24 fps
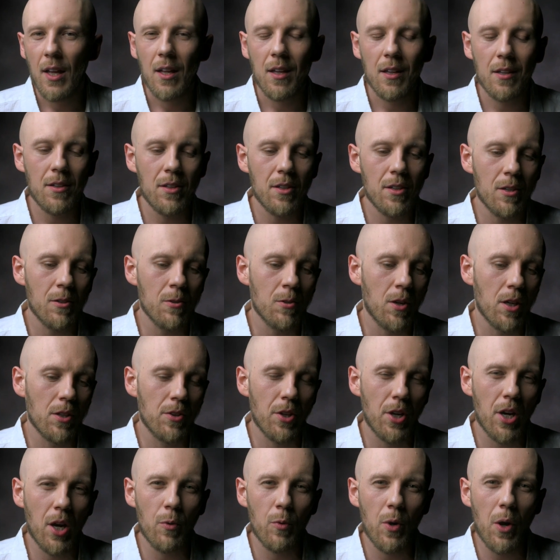you know,
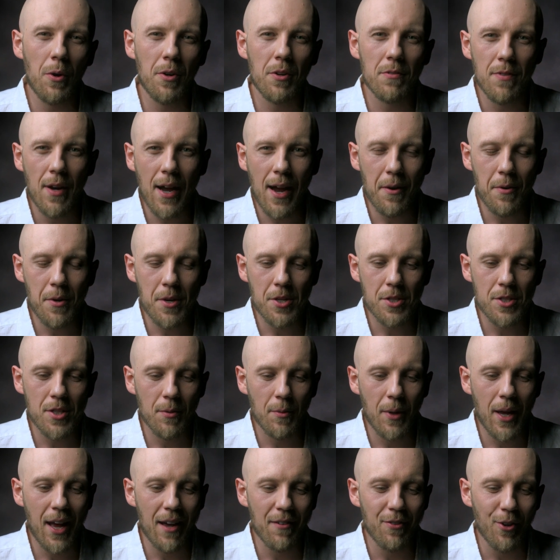the coronavirus, and
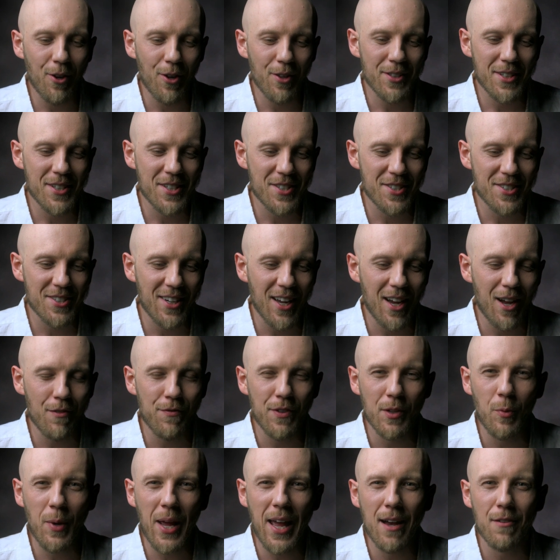we have all this stuff,
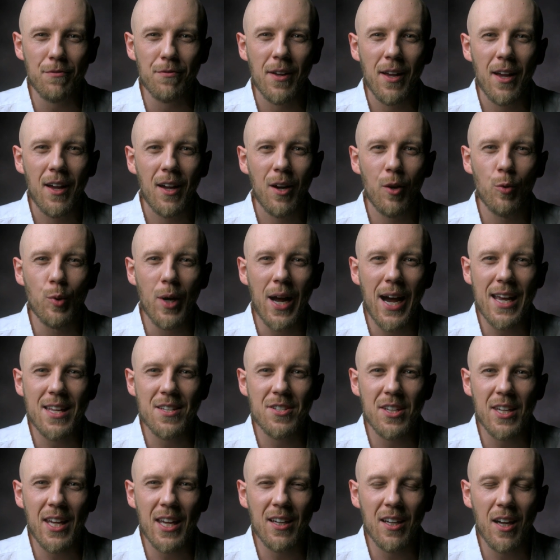and we have
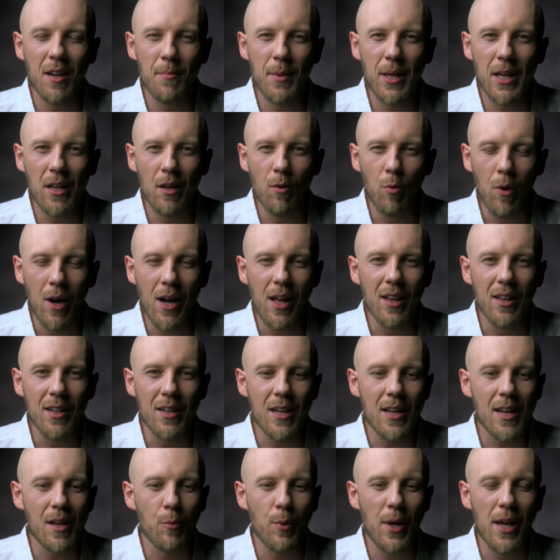rising income
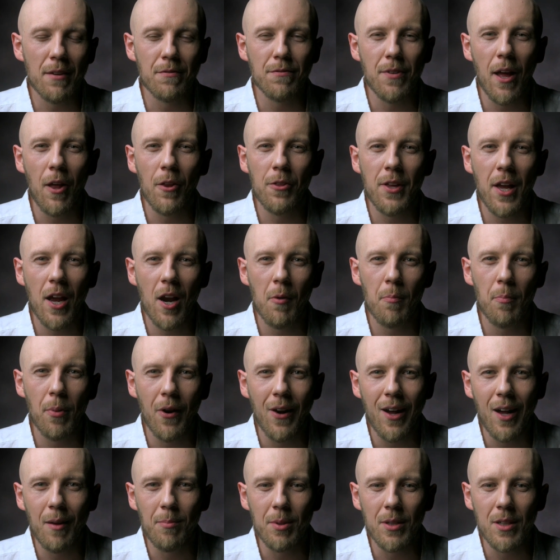inequality, and we have healthcare
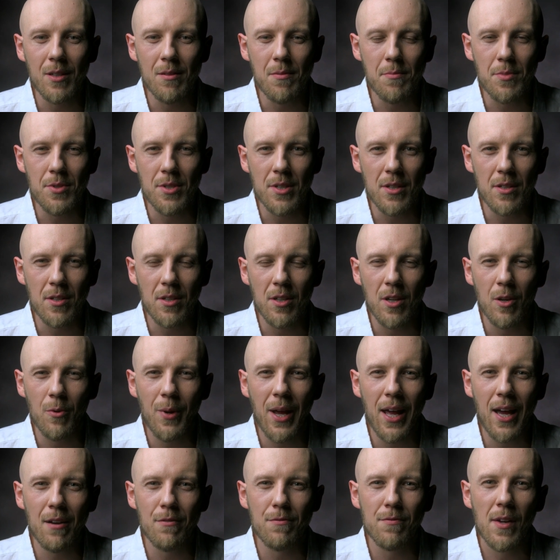problems, and, you know, we
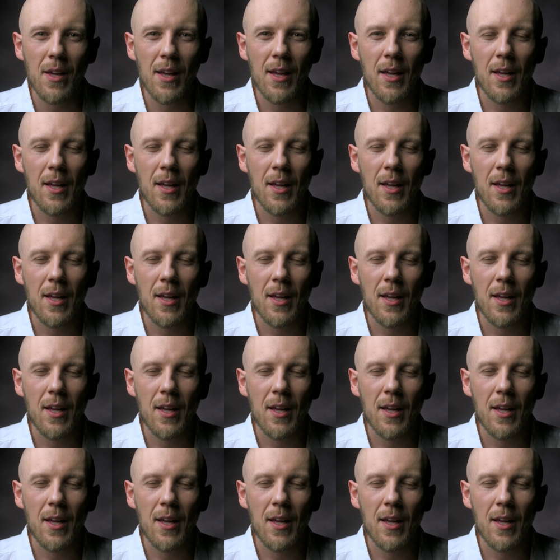have